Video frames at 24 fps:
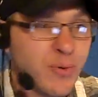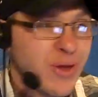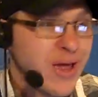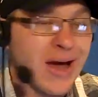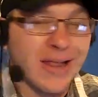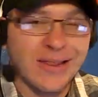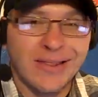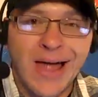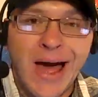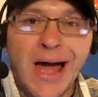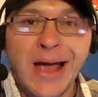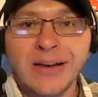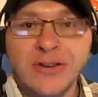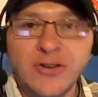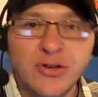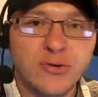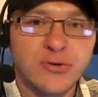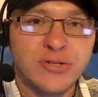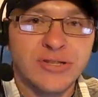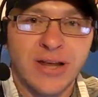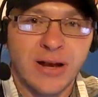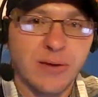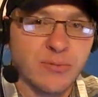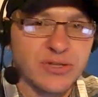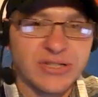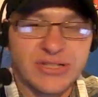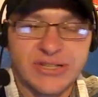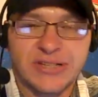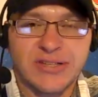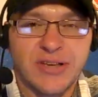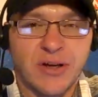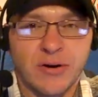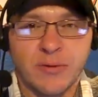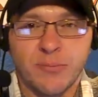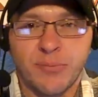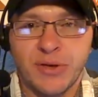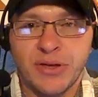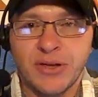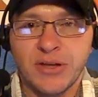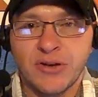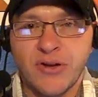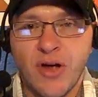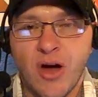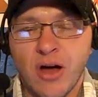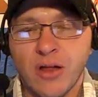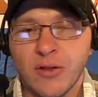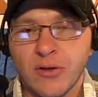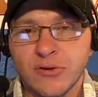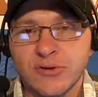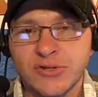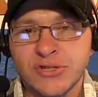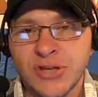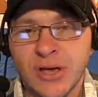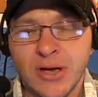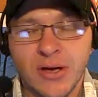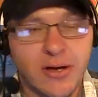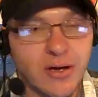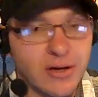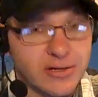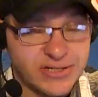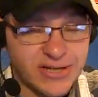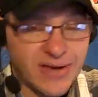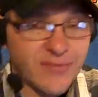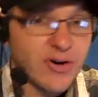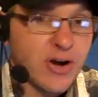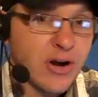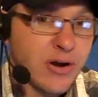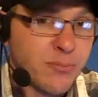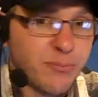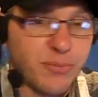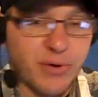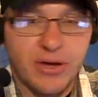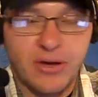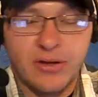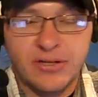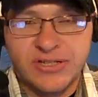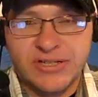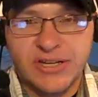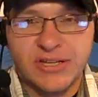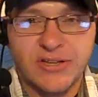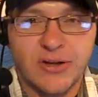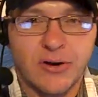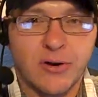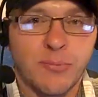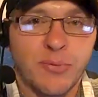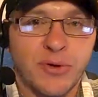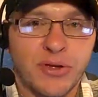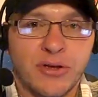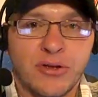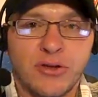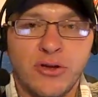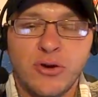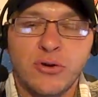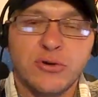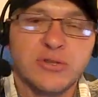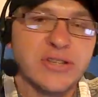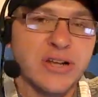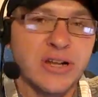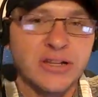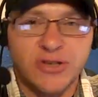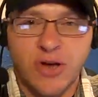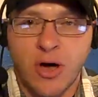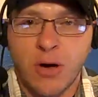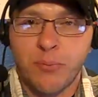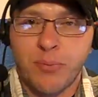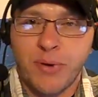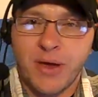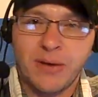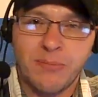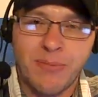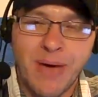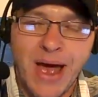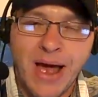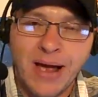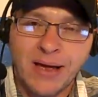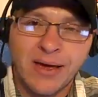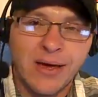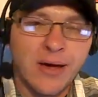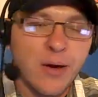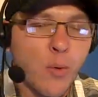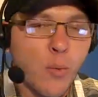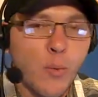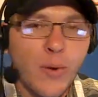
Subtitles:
We got lied to, said it was $600 billion, $700 billion, $600 billion used, and it's all paid back.